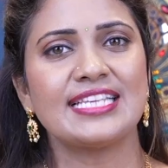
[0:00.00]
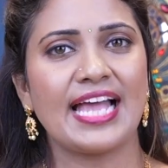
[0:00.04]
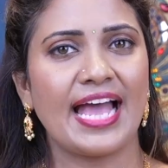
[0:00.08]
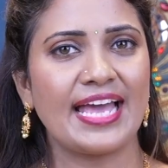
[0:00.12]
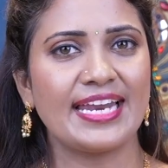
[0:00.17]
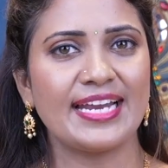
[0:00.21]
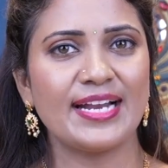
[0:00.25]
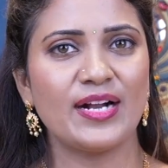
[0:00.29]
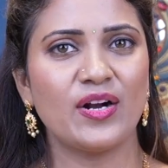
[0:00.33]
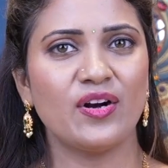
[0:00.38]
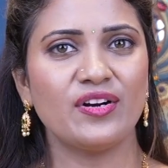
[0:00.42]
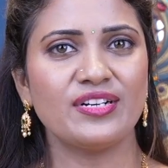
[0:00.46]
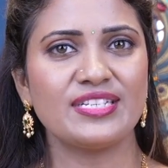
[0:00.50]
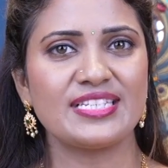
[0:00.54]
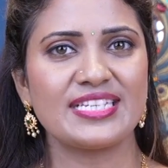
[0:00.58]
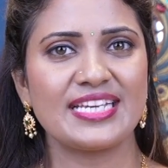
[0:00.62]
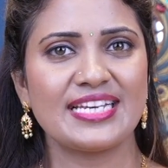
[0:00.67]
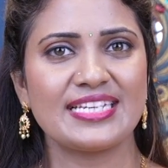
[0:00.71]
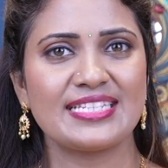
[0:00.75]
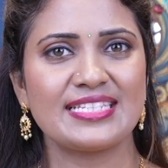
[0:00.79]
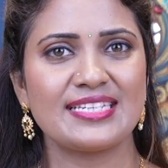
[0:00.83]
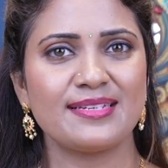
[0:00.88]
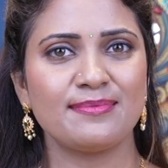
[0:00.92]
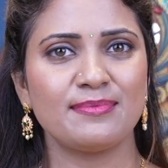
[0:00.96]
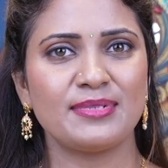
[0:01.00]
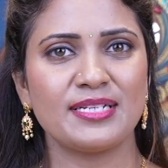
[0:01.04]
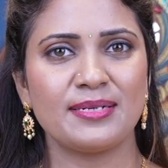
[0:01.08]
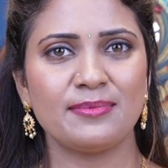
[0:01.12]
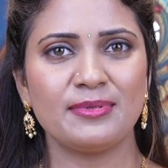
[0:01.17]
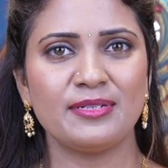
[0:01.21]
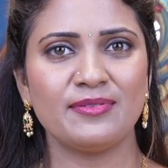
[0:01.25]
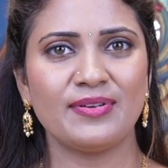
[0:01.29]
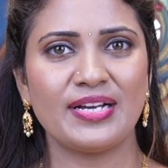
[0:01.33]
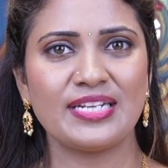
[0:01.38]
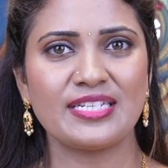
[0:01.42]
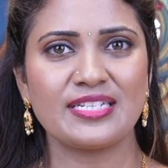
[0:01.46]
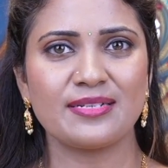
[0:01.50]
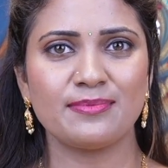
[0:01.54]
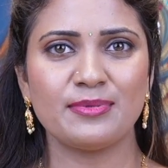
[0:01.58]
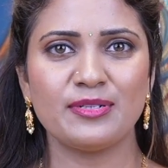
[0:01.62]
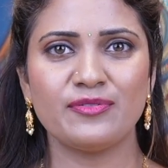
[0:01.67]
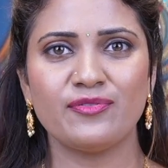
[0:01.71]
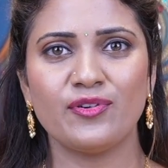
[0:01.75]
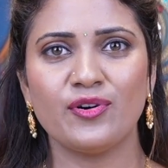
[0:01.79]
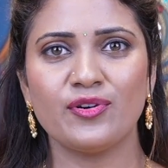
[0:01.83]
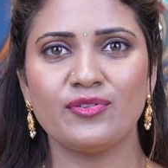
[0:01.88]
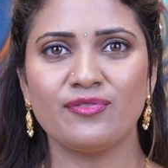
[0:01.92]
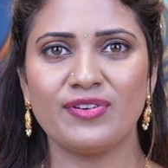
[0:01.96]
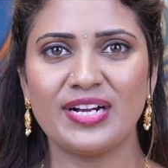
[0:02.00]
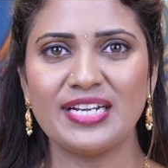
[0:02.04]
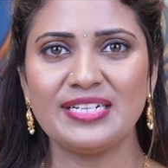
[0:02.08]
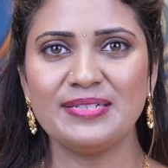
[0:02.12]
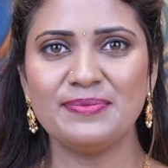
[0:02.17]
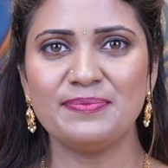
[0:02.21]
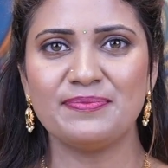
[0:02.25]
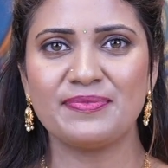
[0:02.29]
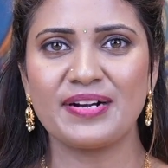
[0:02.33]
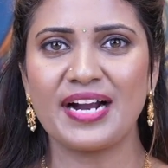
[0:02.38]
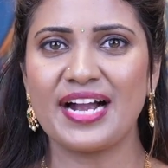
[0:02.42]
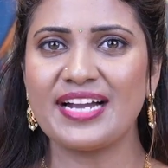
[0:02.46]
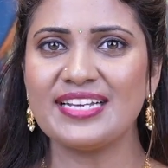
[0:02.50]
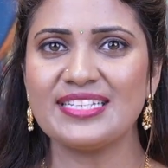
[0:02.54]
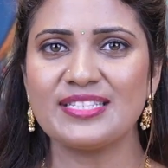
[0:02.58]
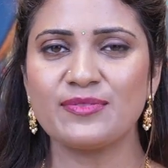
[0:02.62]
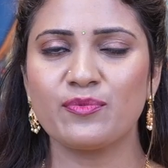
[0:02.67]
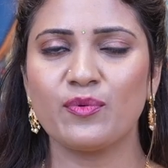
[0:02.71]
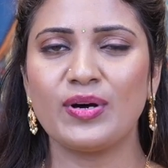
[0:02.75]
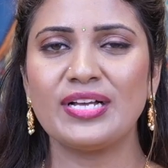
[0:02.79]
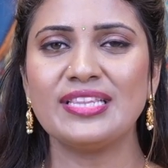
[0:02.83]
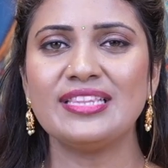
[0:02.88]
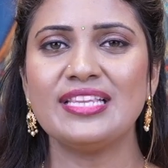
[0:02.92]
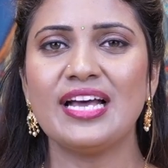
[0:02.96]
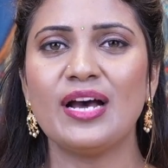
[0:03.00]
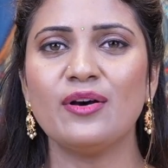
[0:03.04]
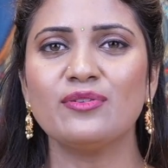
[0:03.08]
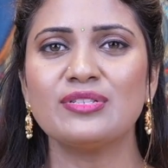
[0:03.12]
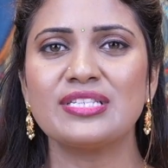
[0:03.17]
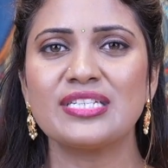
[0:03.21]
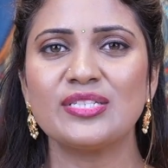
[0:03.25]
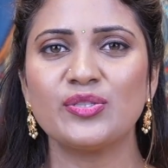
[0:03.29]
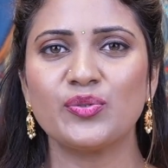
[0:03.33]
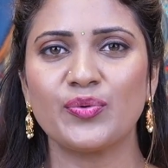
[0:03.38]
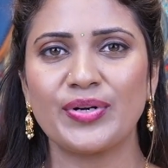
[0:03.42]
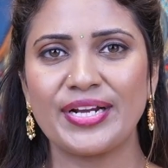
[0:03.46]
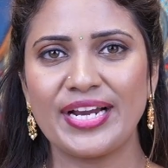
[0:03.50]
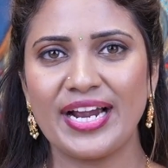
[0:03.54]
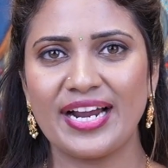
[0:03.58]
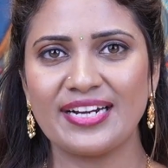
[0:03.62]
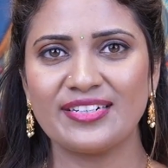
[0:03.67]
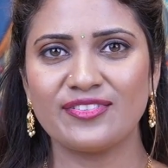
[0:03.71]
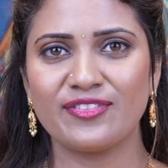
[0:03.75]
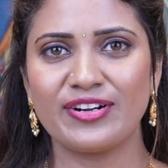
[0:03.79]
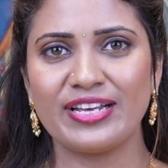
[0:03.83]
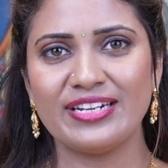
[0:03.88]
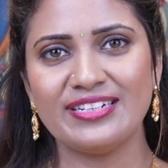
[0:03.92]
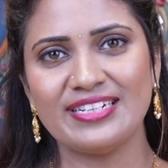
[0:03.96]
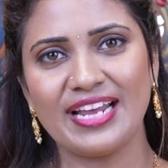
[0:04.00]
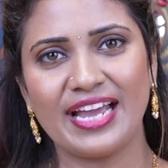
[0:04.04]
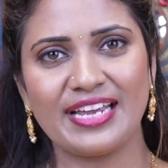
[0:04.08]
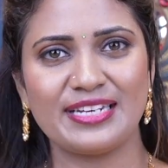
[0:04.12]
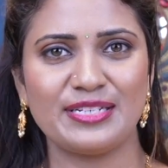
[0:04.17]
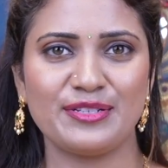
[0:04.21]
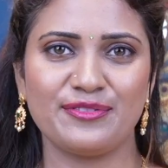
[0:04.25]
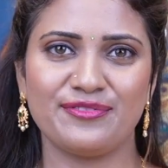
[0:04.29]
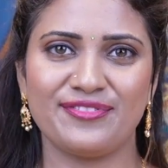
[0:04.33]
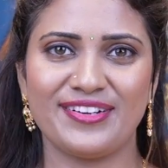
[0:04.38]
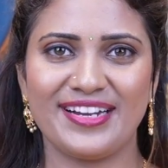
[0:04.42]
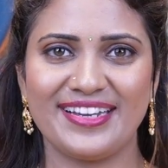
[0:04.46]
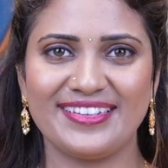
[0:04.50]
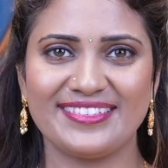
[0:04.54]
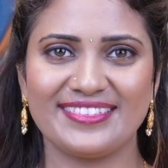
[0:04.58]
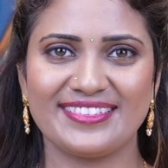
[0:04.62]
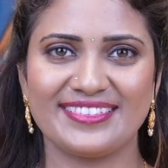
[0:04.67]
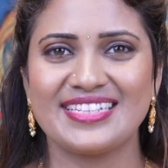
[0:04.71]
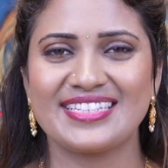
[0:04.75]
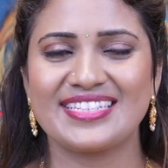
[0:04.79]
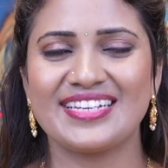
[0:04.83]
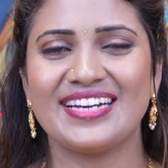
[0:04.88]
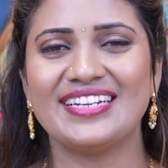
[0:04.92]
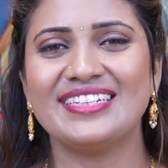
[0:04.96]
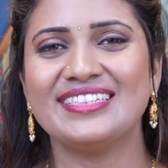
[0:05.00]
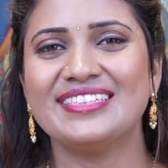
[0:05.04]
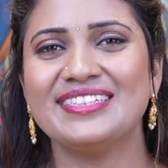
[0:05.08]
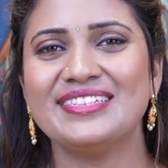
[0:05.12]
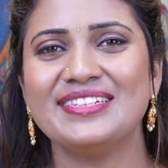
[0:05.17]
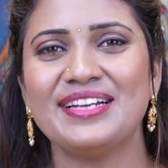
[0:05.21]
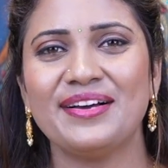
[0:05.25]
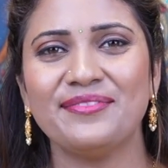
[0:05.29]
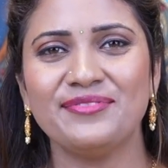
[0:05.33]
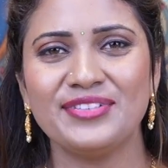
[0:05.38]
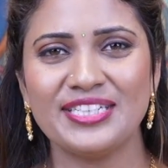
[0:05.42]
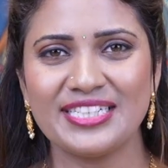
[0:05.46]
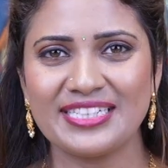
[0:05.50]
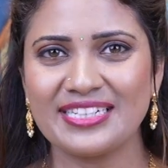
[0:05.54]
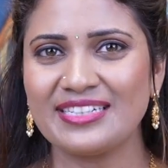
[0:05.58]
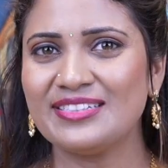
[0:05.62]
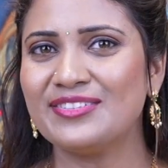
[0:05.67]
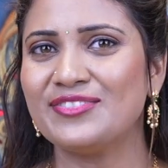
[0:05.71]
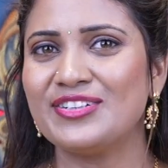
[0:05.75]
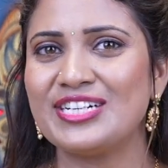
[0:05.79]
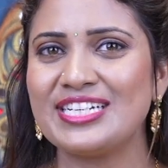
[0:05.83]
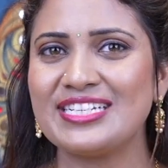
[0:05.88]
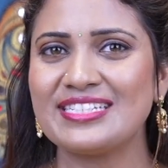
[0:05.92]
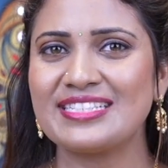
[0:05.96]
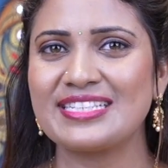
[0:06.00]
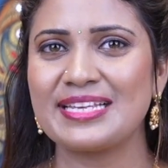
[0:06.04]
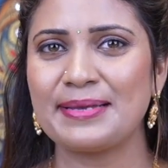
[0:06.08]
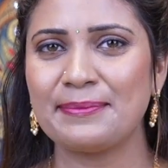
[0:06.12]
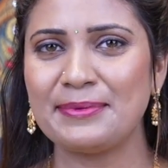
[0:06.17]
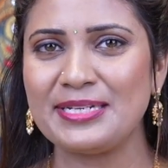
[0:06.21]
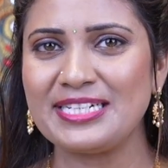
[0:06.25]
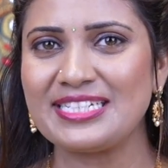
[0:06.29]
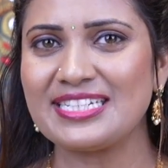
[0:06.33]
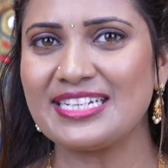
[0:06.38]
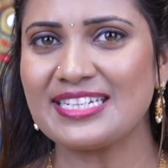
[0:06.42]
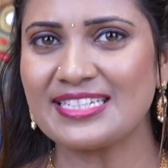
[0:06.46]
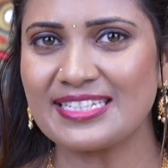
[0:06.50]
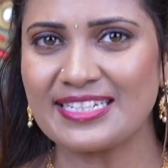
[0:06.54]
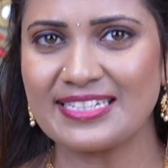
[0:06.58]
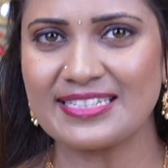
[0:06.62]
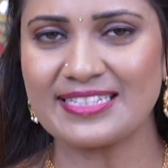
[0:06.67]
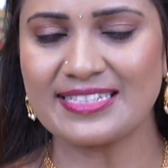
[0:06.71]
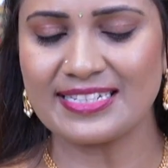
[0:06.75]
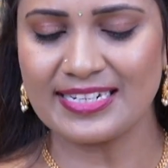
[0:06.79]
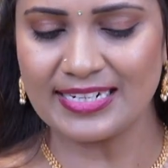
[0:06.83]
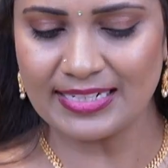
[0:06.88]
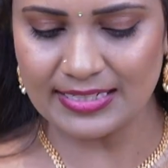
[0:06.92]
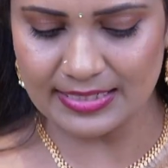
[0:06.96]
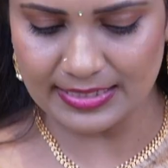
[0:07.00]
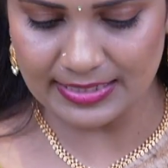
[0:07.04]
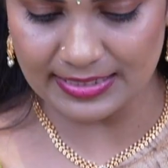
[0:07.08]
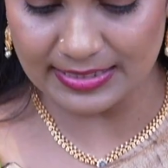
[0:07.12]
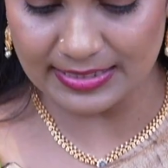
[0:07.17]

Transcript: Saree code C S M one one one four four one, price one thousand three hundred ninety-five. So another lovely color in semi tussar silk,